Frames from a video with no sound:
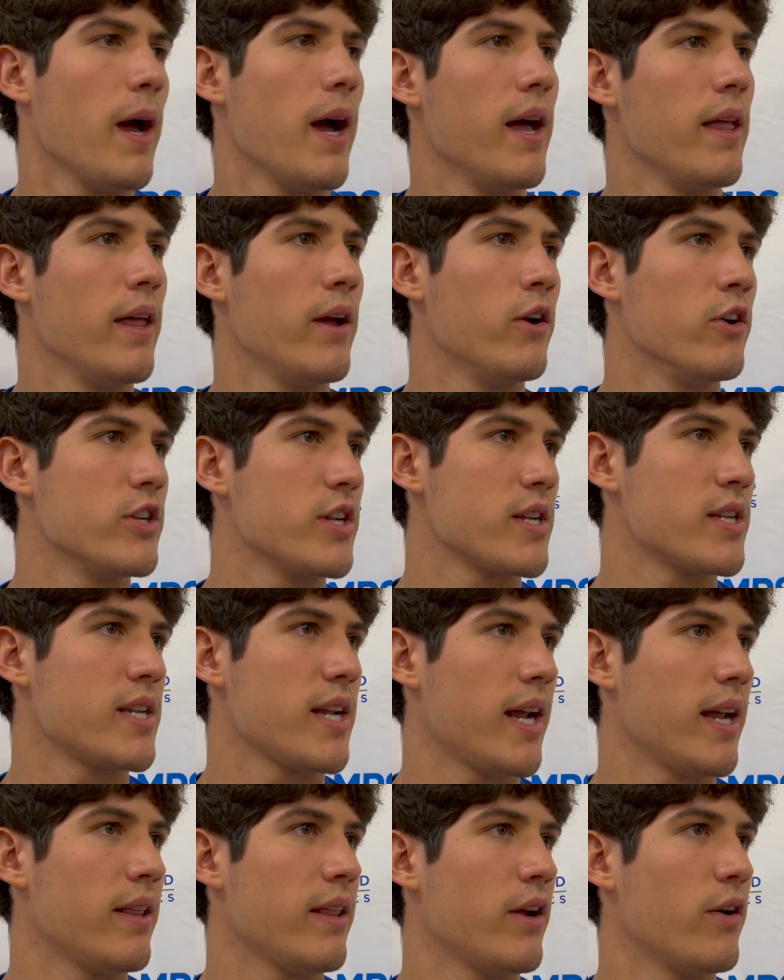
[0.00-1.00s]
They were just
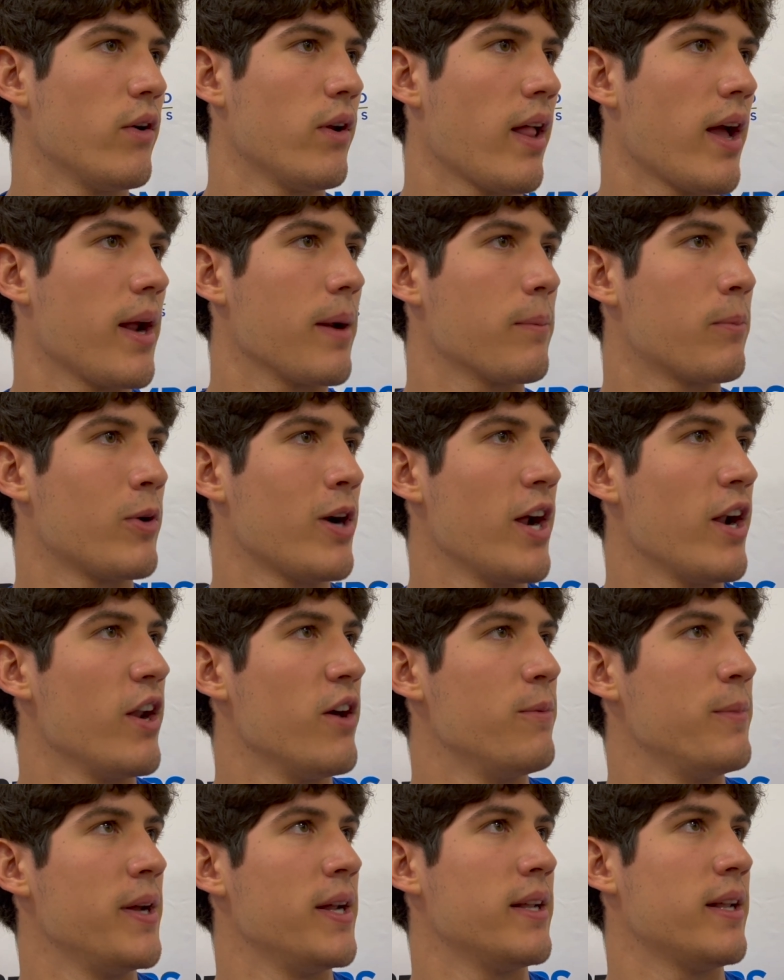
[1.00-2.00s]
saying they were proud
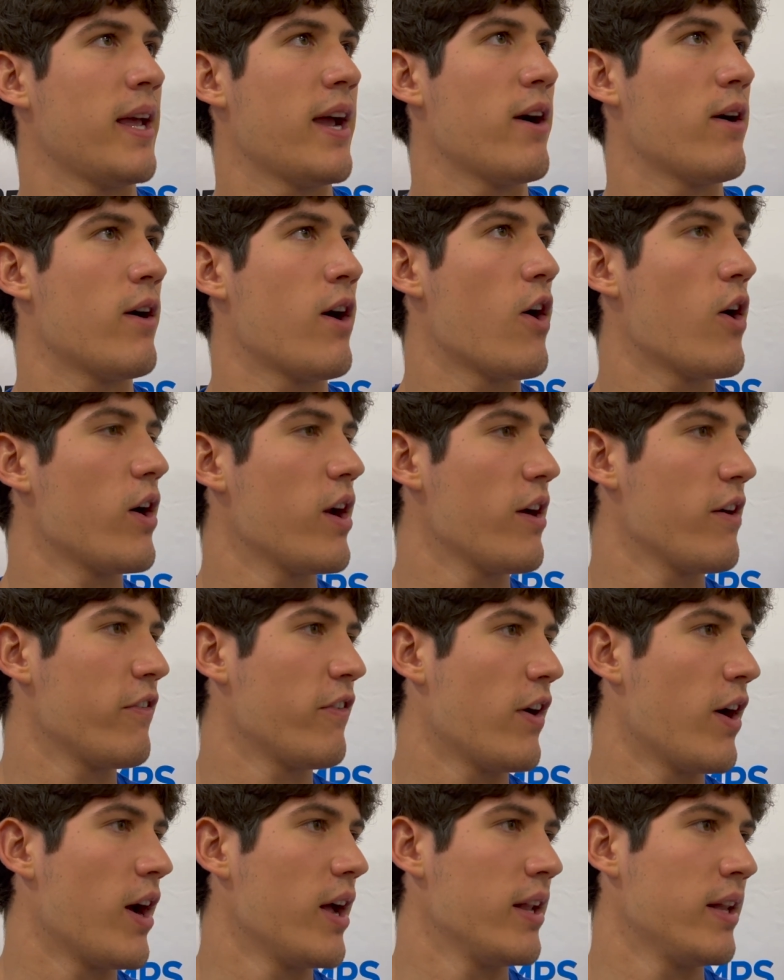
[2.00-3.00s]
of me and how hard I
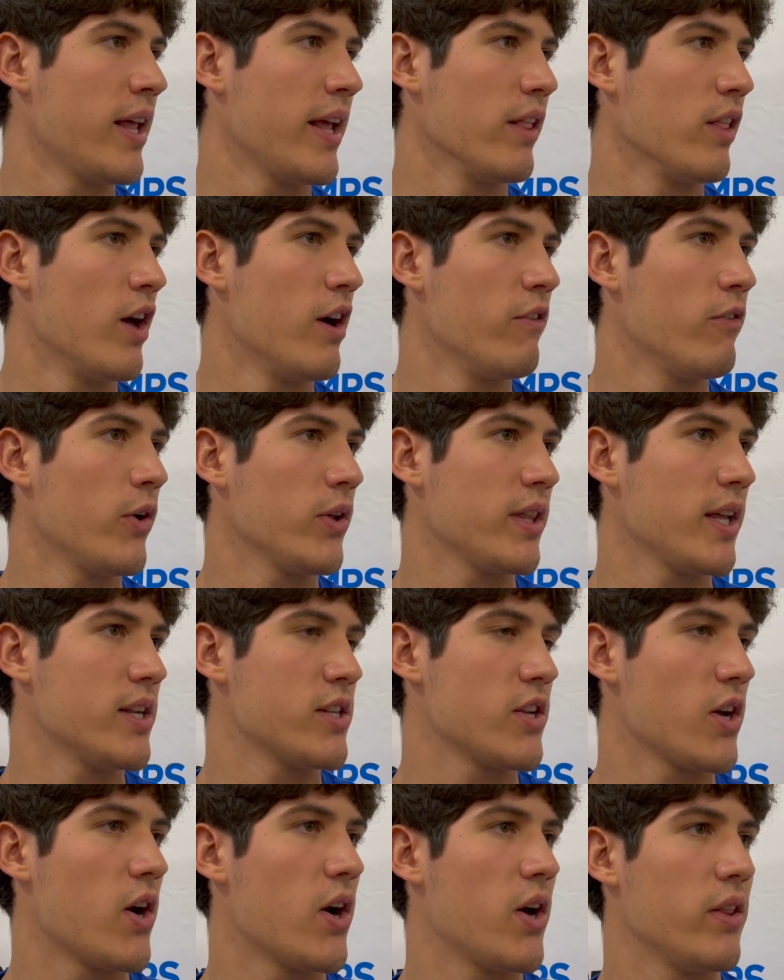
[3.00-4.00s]
fought, and they loved what they
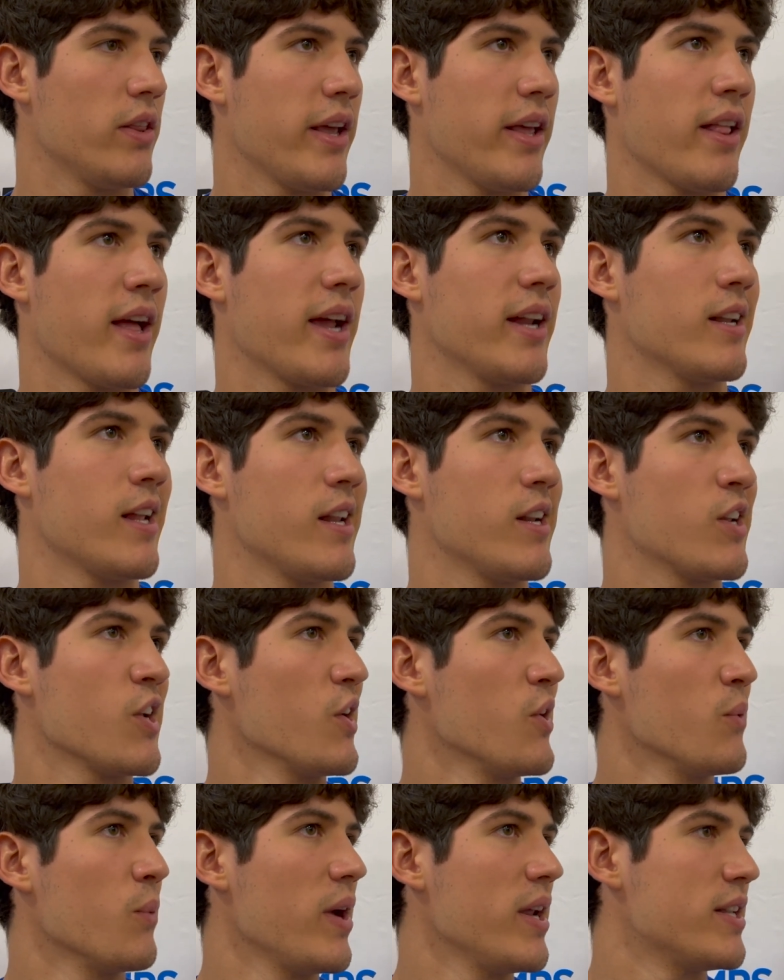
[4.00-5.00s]
saw, and they
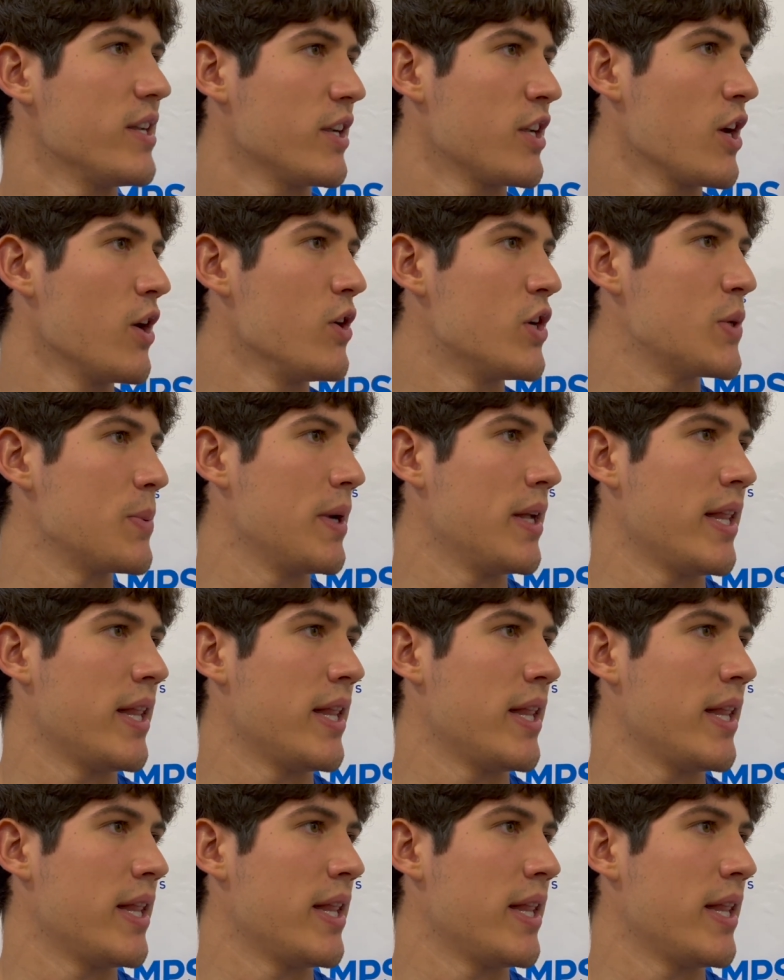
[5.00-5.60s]
couldn't wait to coach me.